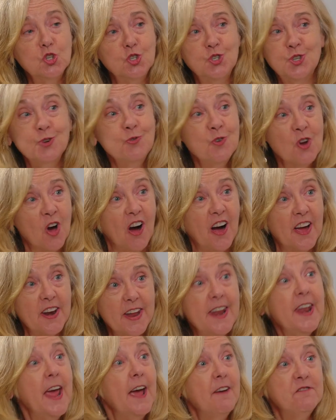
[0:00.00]
do not
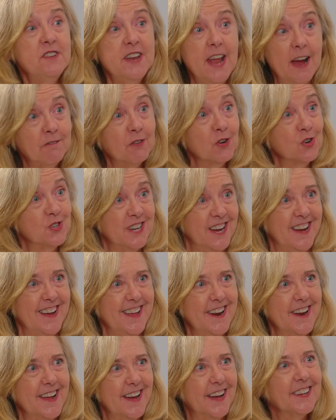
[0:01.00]
and have never
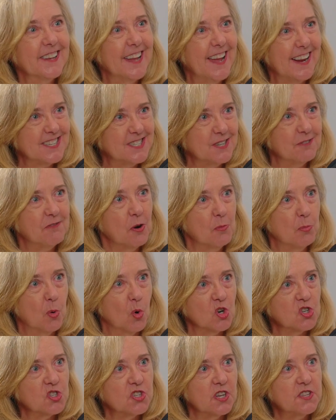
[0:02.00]
done elective
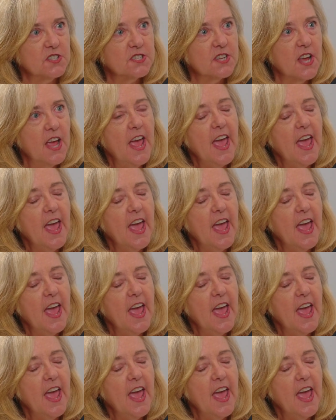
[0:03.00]
abortions.